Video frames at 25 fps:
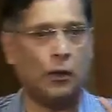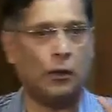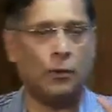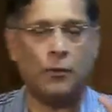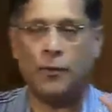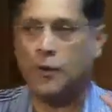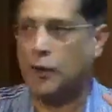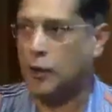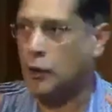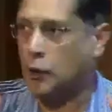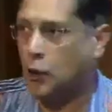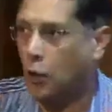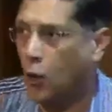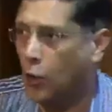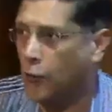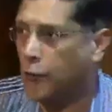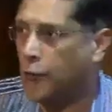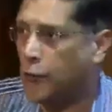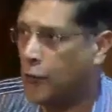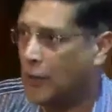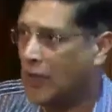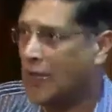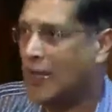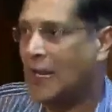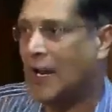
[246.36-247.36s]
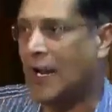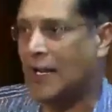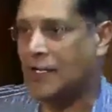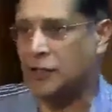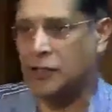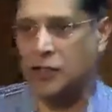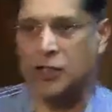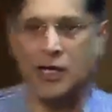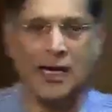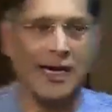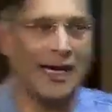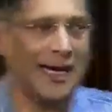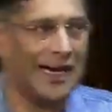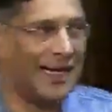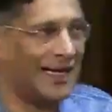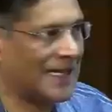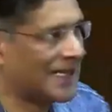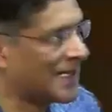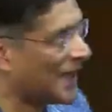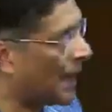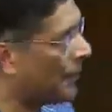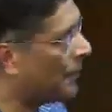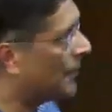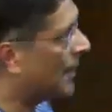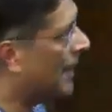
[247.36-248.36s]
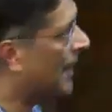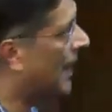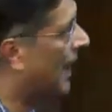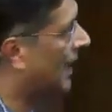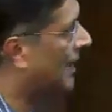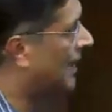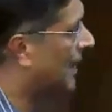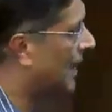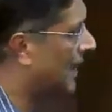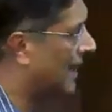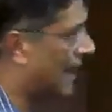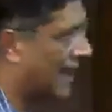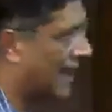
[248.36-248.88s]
You know, no free lunch is something I